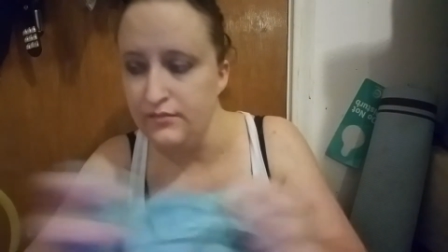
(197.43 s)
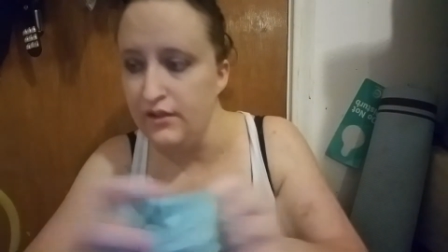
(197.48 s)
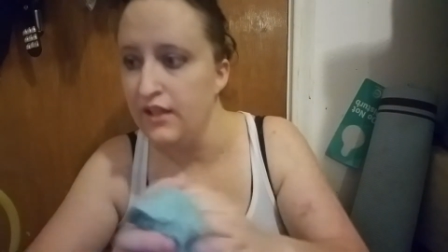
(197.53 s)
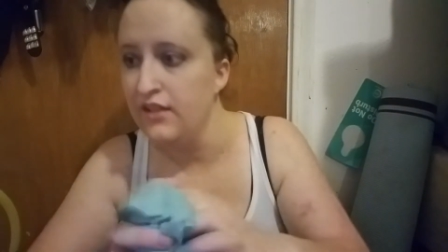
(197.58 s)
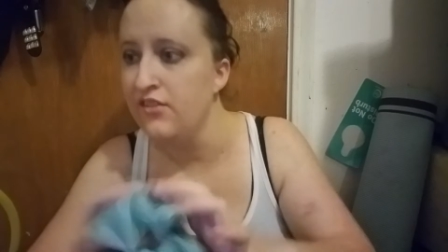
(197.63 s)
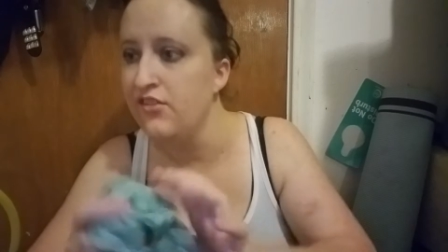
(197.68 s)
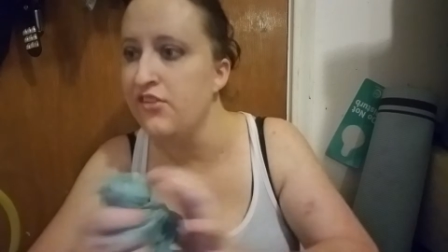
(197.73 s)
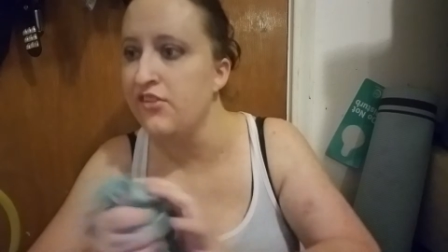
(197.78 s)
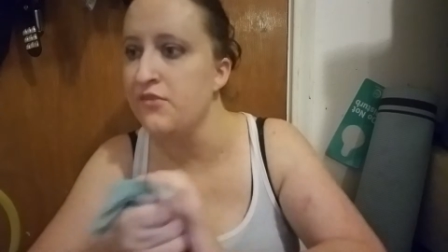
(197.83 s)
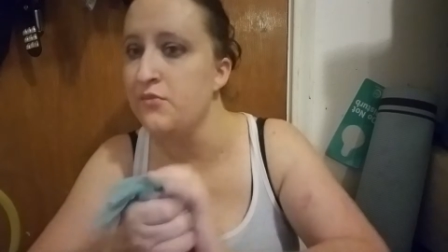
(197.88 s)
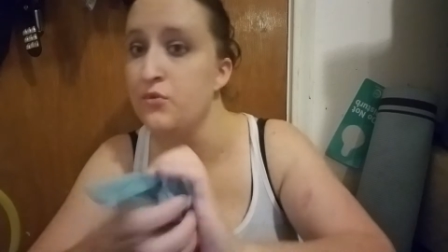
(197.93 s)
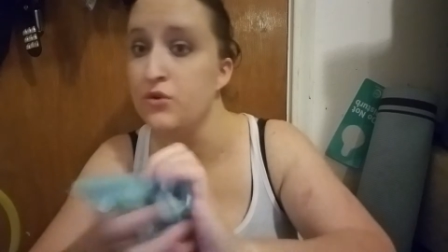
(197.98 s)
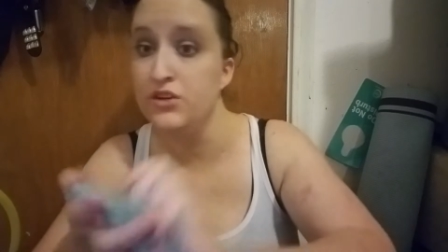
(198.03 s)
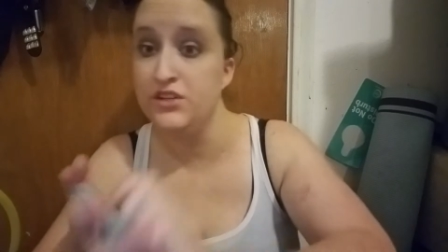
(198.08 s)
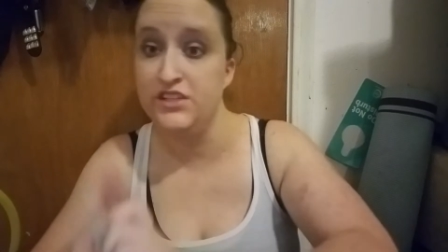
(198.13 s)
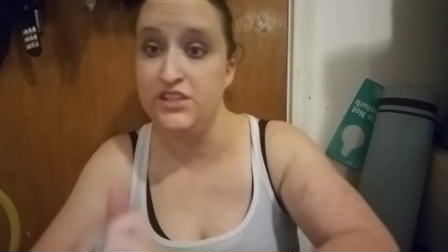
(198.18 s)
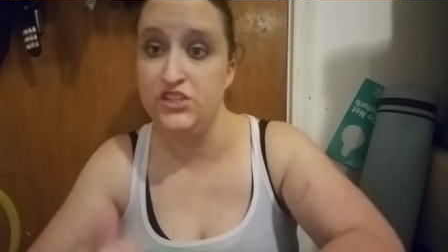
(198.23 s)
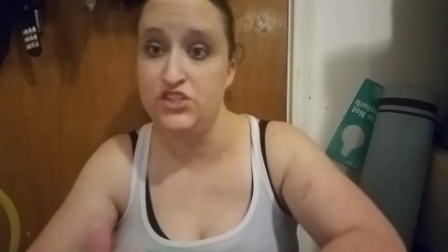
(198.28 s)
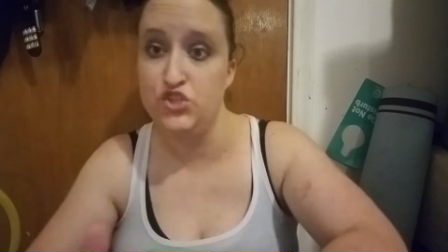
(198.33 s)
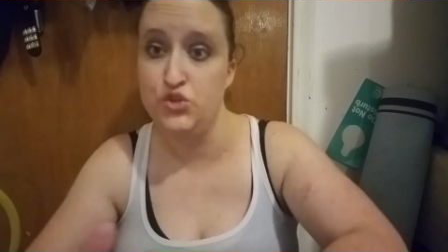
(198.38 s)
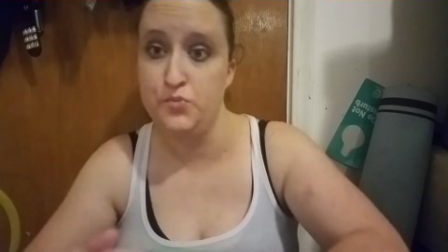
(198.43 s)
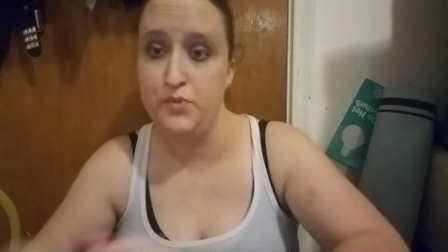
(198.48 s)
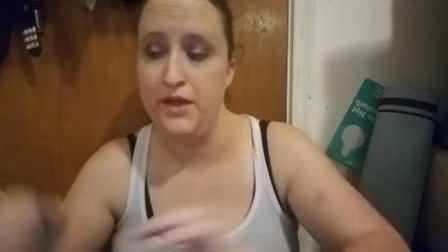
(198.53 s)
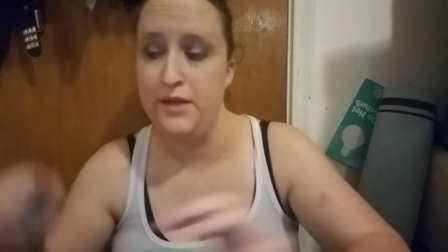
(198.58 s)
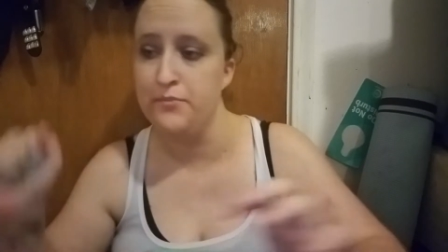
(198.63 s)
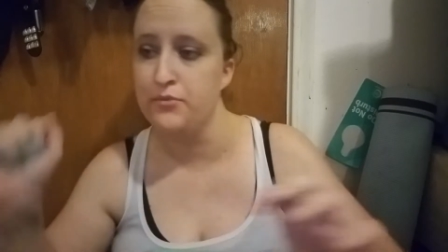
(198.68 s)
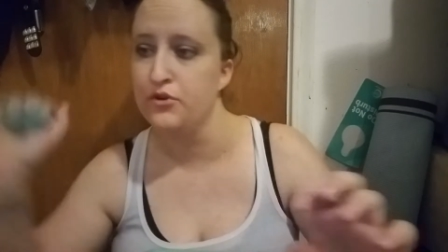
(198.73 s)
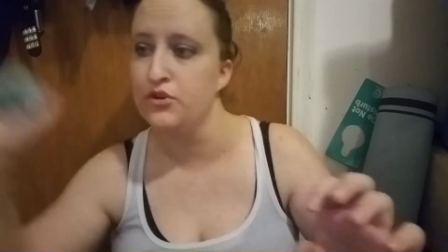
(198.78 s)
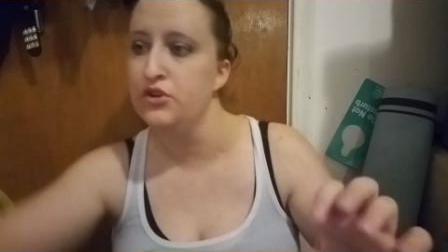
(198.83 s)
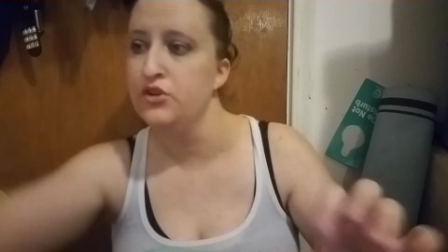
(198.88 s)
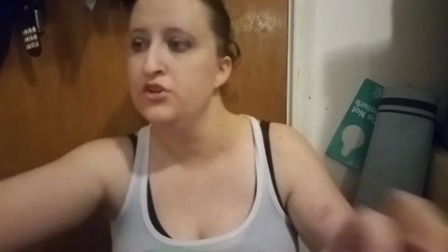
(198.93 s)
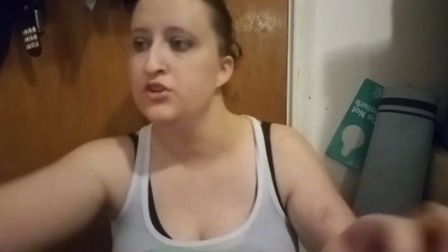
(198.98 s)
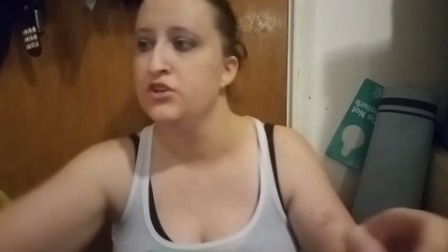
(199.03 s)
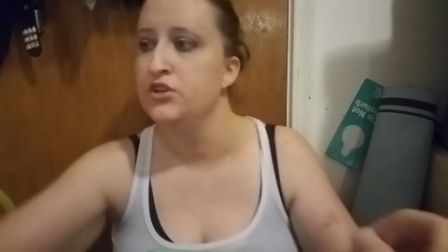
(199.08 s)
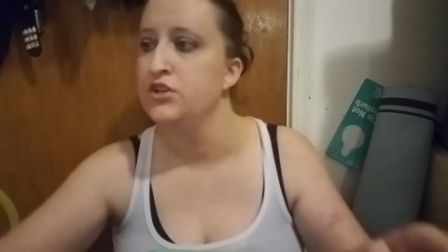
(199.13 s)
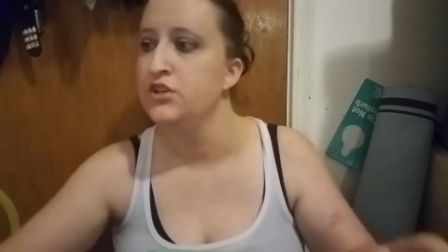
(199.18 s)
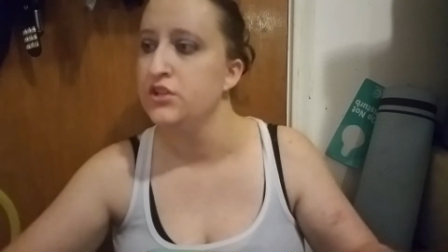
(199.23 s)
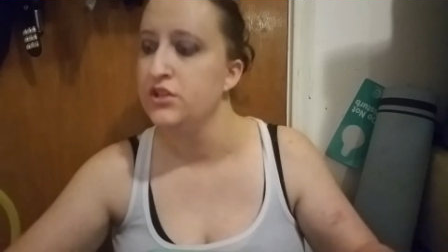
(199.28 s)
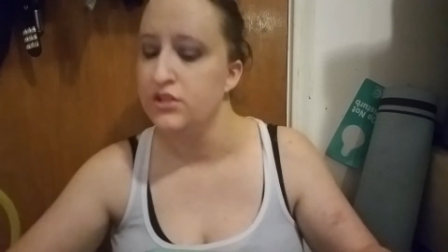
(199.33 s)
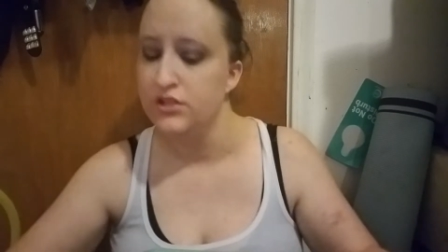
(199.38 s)
Here's some more tissue paper.
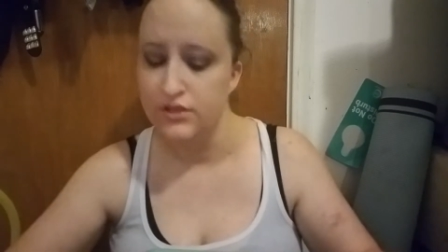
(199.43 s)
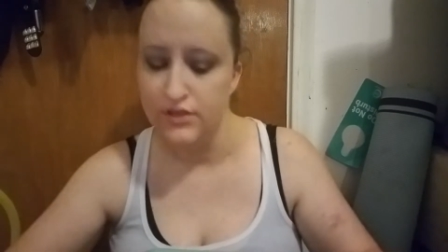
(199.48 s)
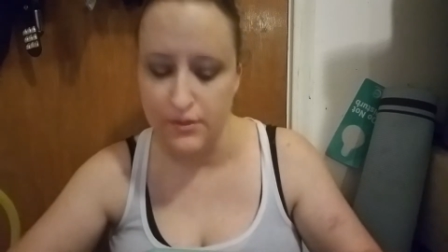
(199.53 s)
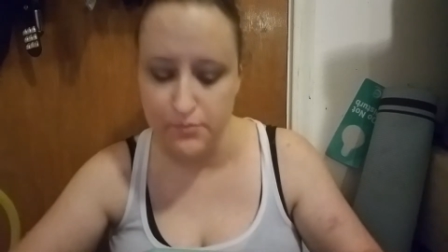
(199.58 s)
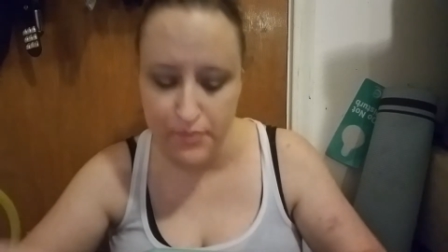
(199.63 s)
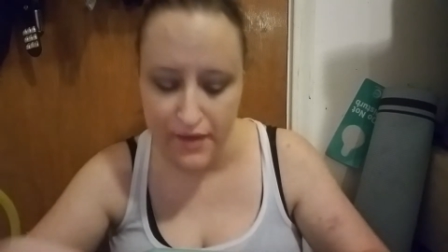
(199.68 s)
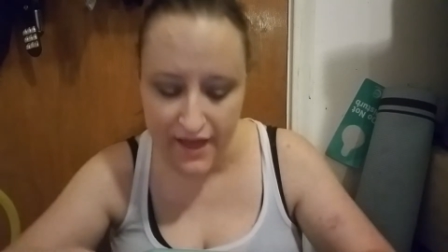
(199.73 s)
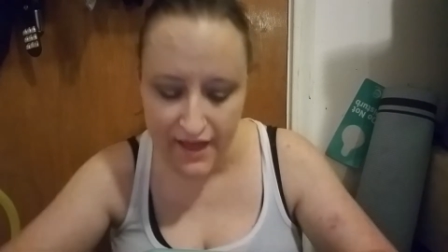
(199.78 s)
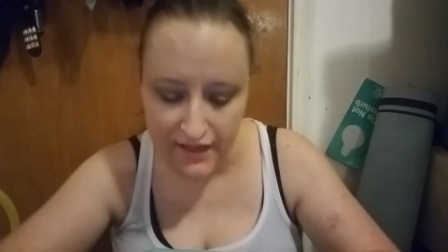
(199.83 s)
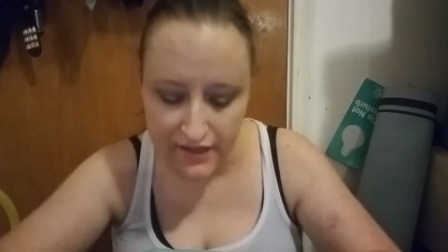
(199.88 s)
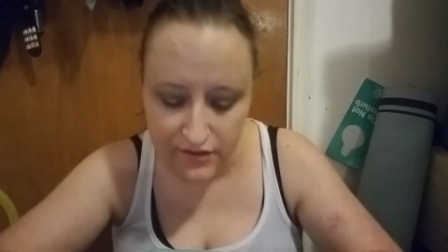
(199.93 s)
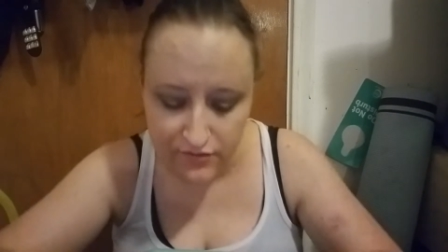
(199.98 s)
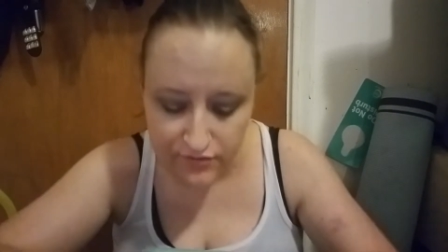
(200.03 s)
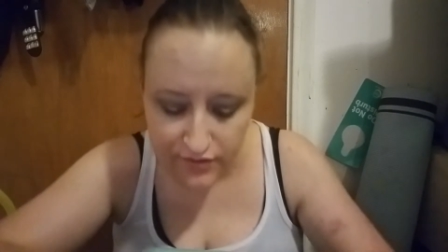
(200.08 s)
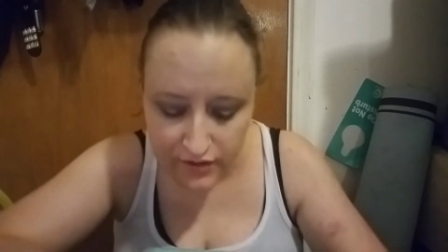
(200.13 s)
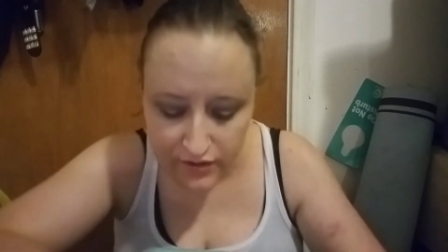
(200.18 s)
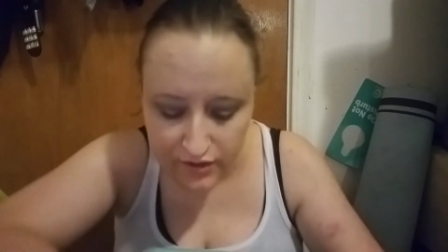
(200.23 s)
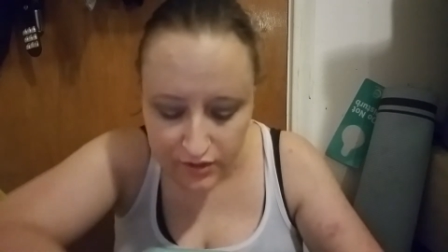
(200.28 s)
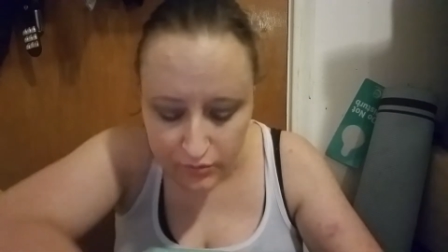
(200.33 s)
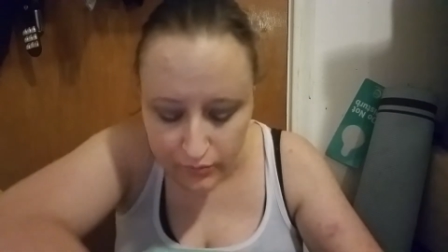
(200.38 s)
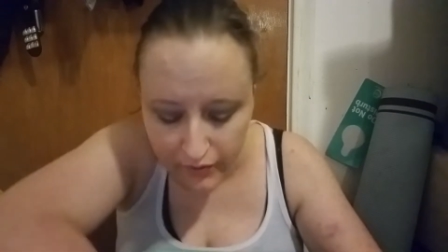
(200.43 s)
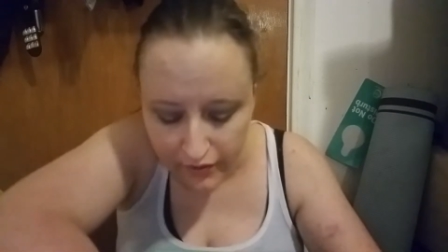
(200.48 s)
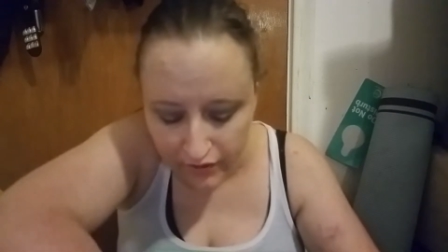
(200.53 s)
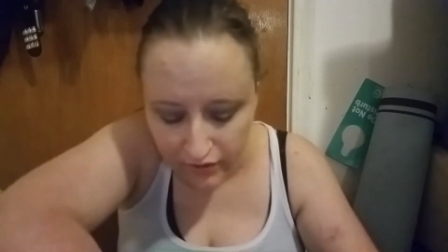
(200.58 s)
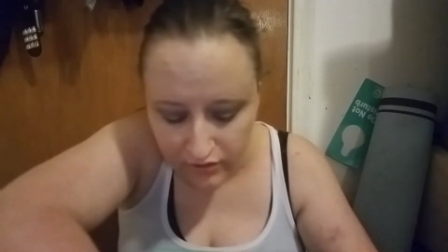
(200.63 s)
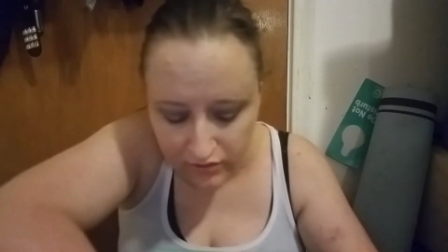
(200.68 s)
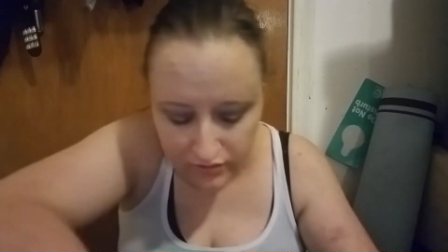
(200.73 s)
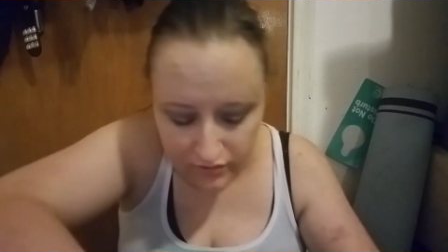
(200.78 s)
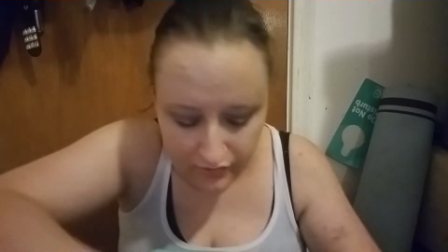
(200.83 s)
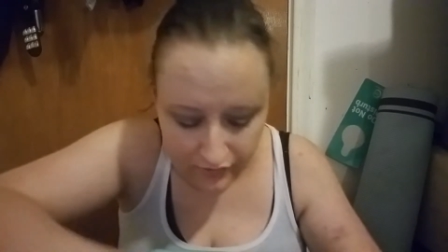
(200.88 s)
They pad it very well.